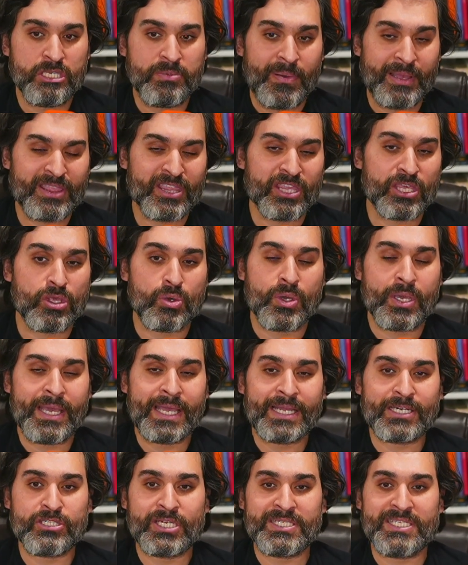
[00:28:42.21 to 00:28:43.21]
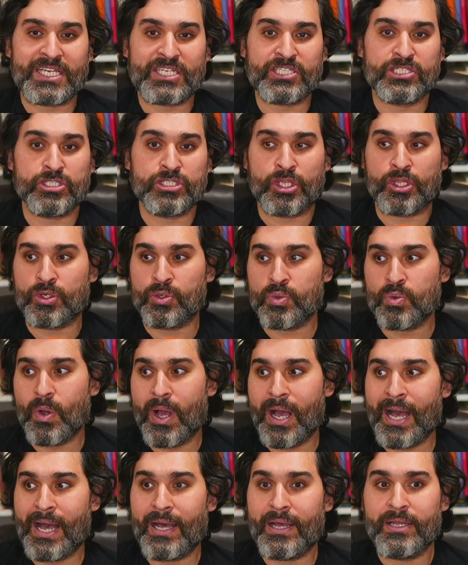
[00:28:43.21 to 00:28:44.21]
I think you can get transactions through
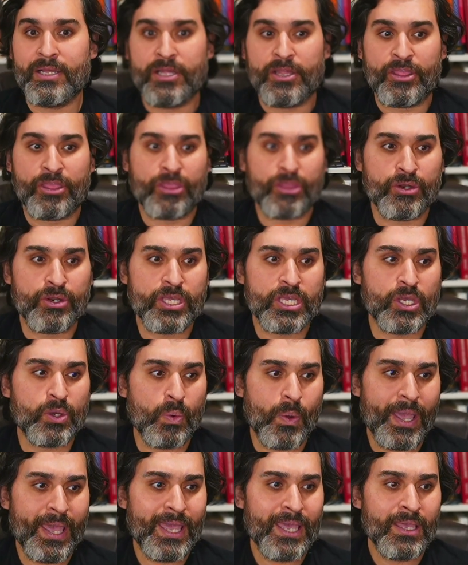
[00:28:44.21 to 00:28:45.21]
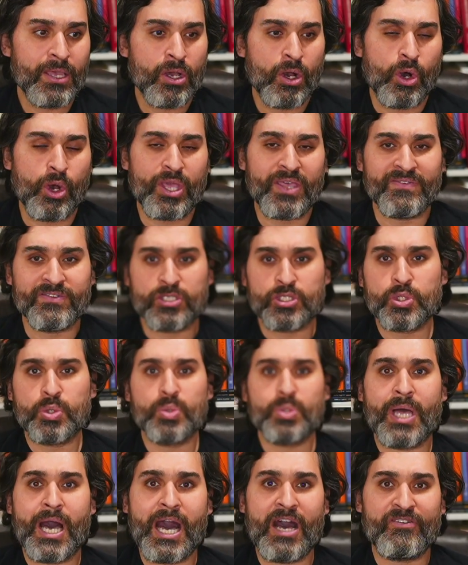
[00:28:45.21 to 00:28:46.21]
at 3 GUE or even
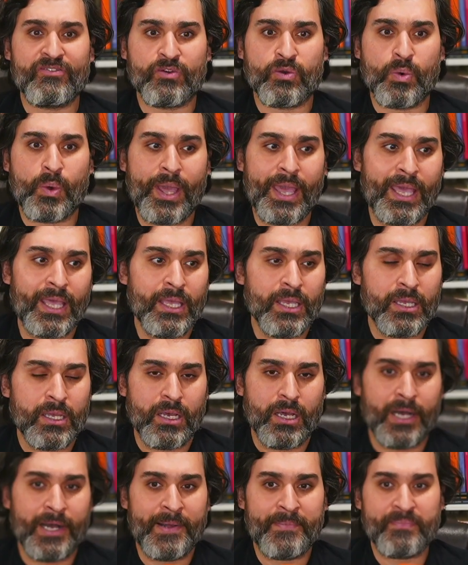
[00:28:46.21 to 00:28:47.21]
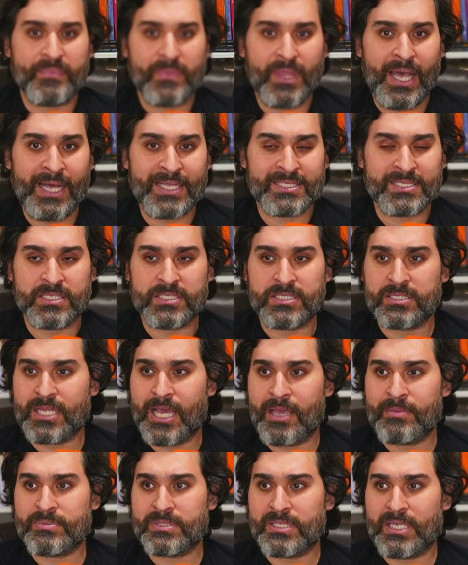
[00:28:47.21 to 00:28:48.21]
2.5 GUE at certain
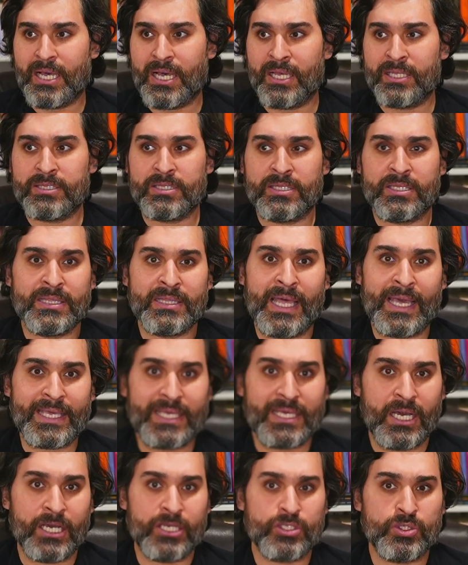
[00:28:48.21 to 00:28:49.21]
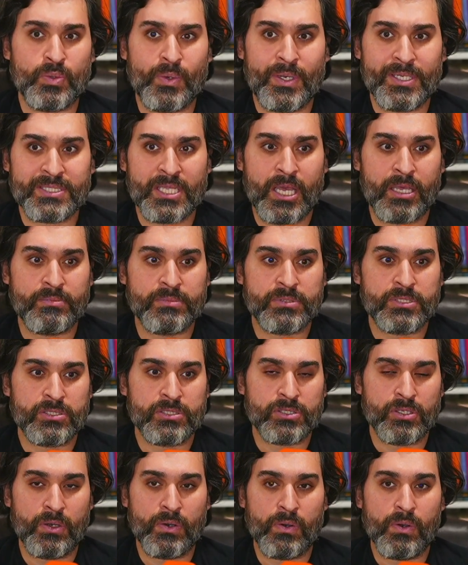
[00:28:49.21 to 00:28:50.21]
times in the night at US times.
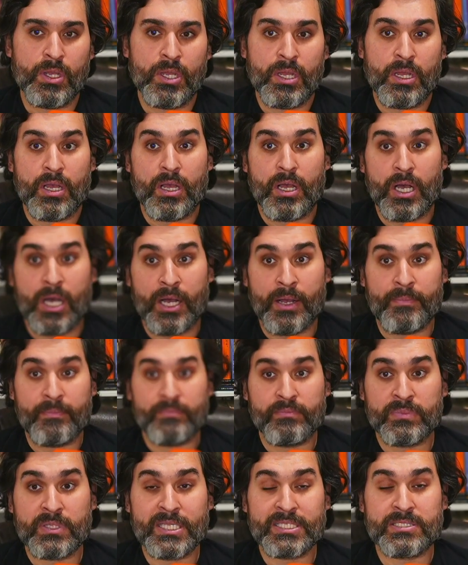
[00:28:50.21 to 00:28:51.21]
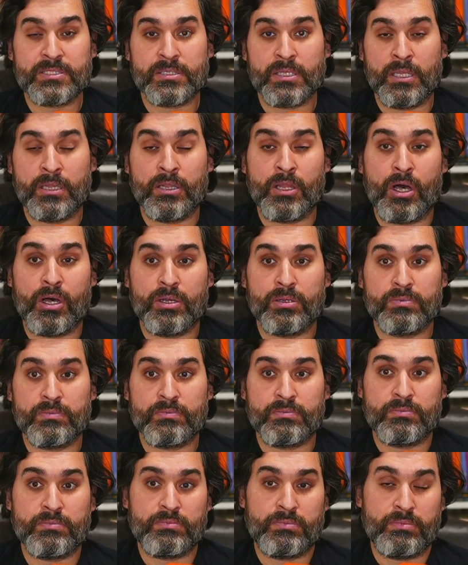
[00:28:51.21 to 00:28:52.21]
So there's a lot
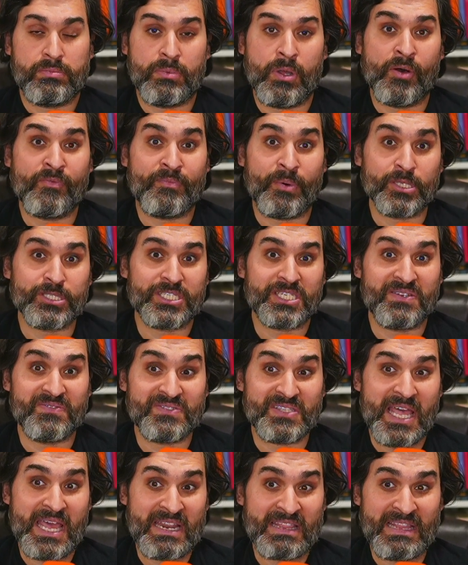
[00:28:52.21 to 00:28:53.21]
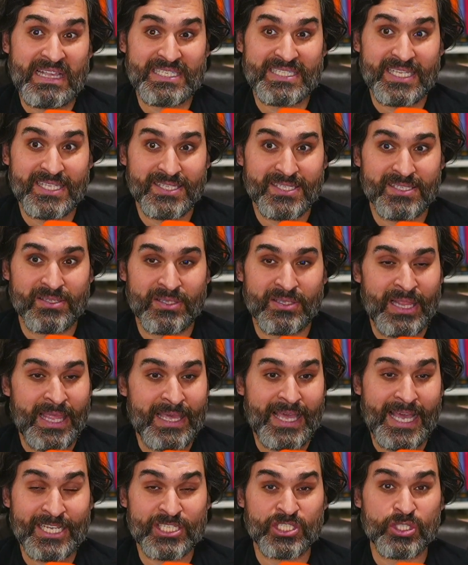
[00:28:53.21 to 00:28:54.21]
of positives there in that sense.
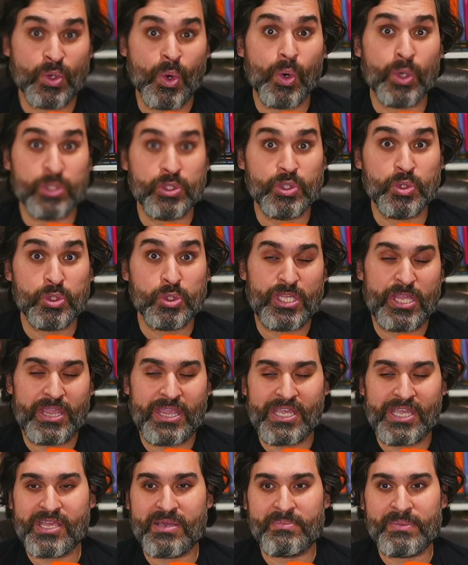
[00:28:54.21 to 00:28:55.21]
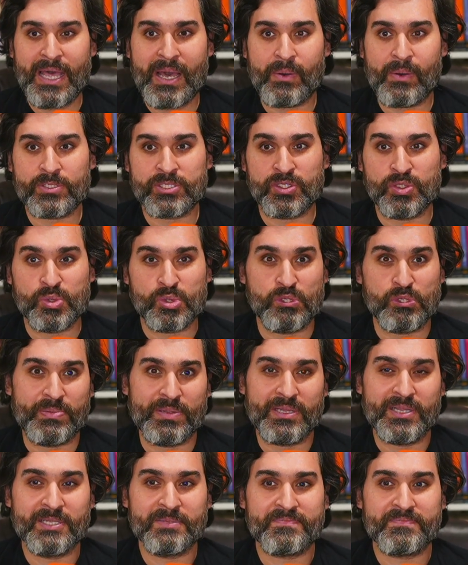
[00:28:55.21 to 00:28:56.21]
Like, actually go and use Ethereum now, it's usable.